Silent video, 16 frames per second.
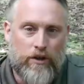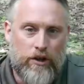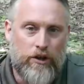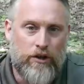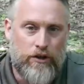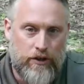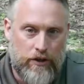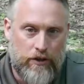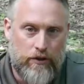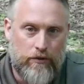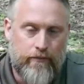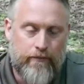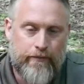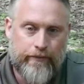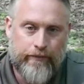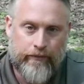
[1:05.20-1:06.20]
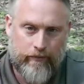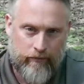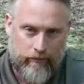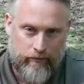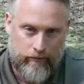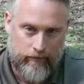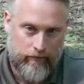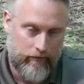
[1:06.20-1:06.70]
could do
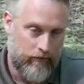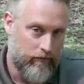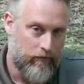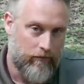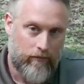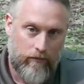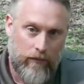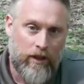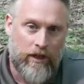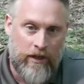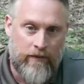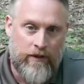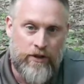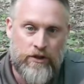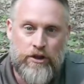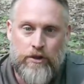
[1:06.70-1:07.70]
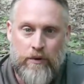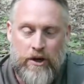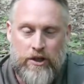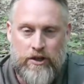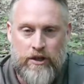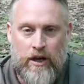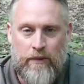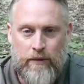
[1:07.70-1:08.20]
given the
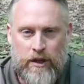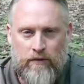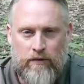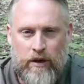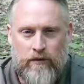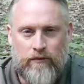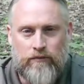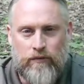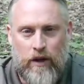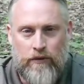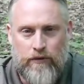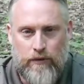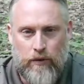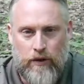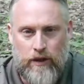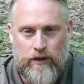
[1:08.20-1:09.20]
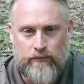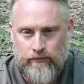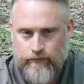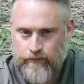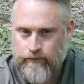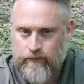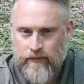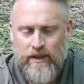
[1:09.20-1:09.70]
situation that I'm going to run through on the
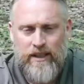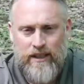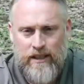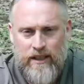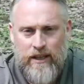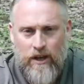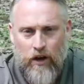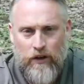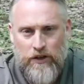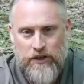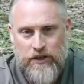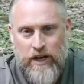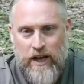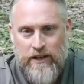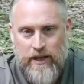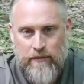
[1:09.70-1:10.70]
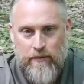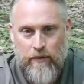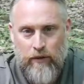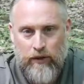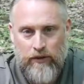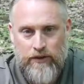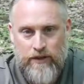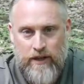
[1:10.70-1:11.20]
sand table
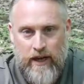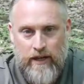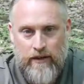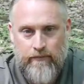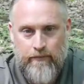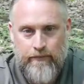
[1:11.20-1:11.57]
model today.